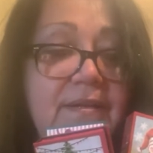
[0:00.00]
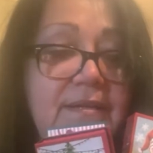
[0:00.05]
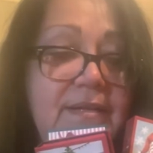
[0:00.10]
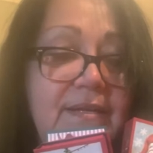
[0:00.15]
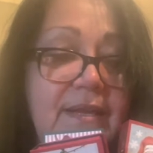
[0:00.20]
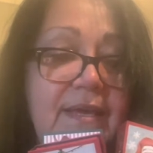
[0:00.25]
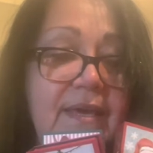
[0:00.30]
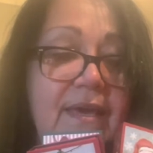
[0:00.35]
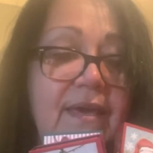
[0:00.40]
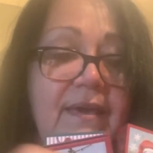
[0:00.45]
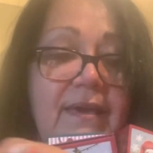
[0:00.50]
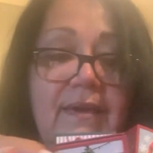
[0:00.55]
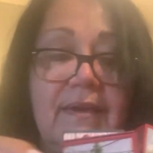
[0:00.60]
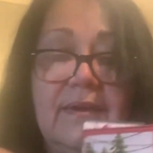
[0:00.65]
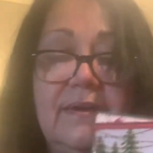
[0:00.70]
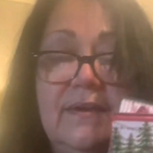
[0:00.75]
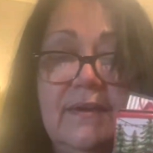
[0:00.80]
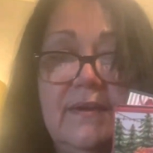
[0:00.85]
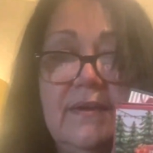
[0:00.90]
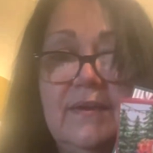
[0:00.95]
a deck.
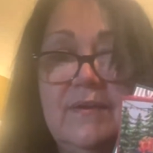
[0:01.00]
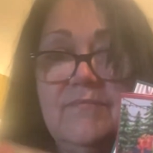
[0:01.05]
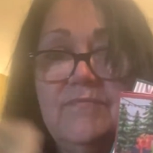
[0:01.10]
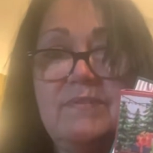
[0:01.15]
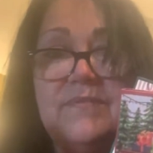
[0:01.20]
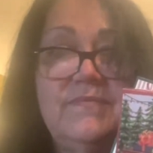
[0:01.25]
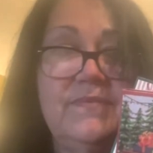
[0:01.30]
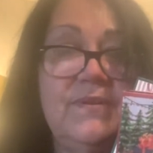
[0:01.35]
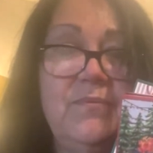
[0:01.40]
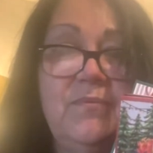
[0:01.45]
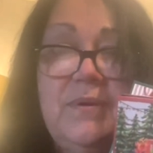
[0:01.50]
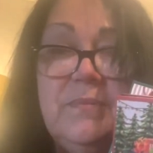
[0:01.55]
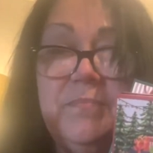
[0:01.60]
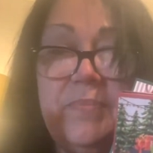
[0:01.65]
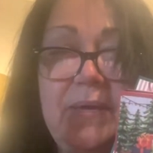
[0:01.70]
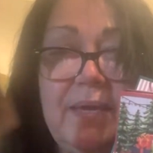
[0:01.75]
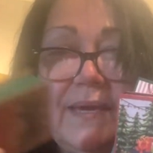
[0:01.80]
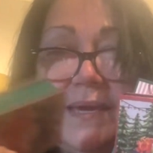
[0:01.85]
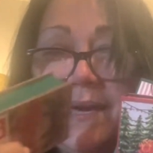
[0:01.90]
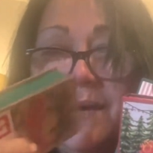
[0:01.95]
51
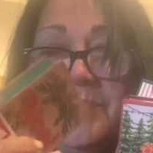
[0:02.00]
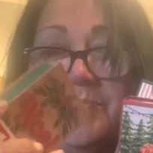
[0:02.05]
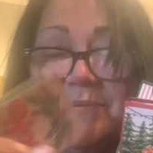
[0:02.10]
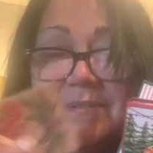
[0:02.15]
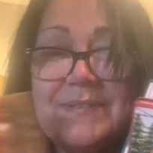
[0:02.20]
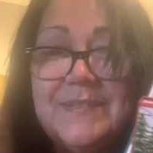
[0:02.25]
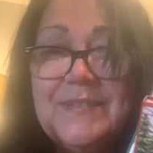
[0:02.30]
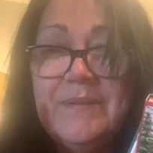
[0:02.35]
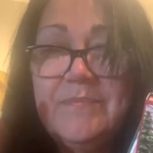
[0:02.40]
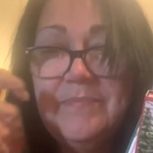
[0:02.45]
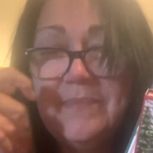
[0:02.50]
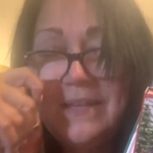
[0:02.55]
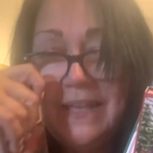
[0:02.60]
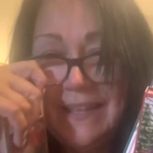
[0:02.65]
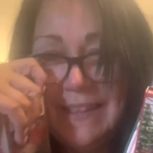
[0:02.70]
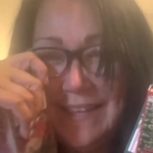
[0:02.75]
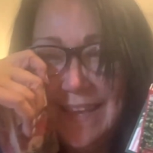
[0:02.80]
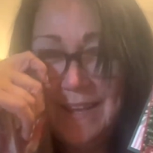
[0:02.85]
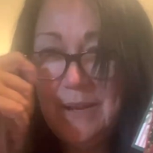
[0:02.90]
pickup or something like that.